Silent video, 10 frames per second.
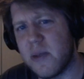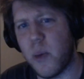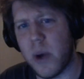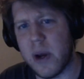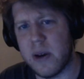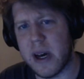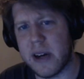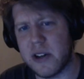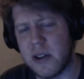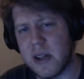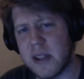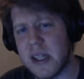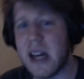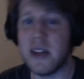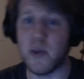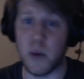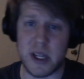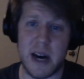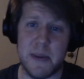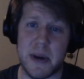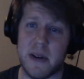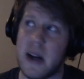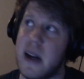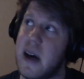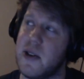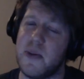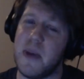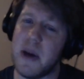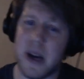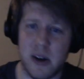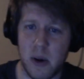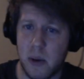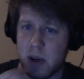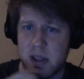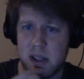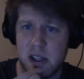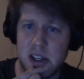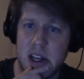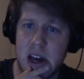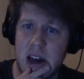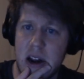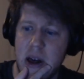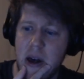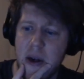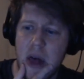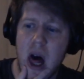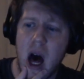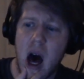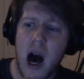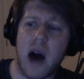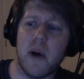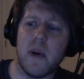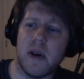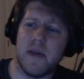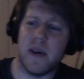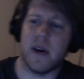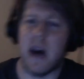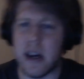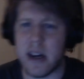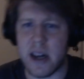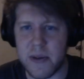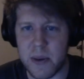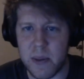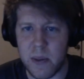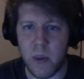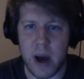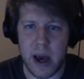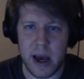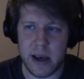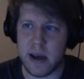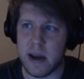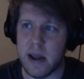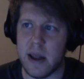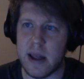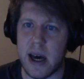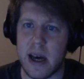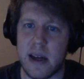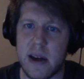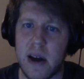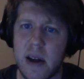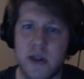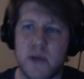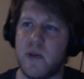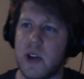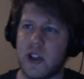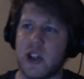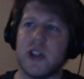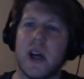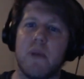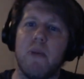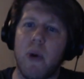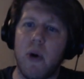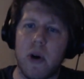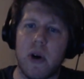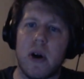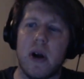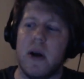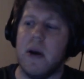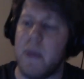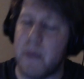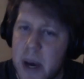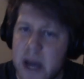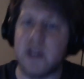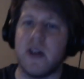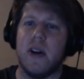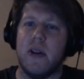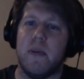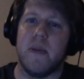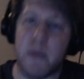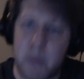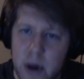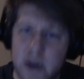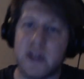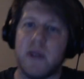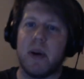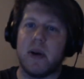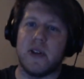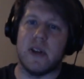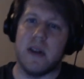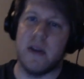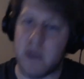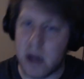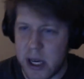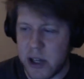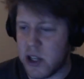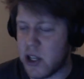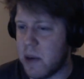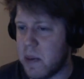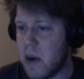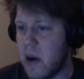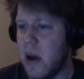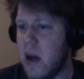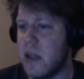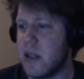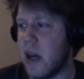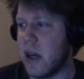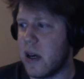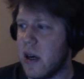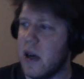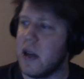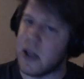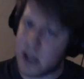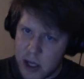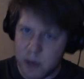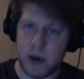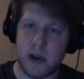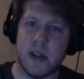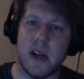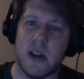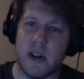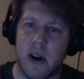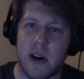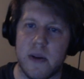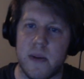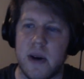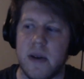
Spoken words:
weird actually, because that is what's happening right now. So maybe I don't want to suggest that. I want to figure out a different way that it's just like more based on the person to person relationship. It's like, does this person that you're talking with,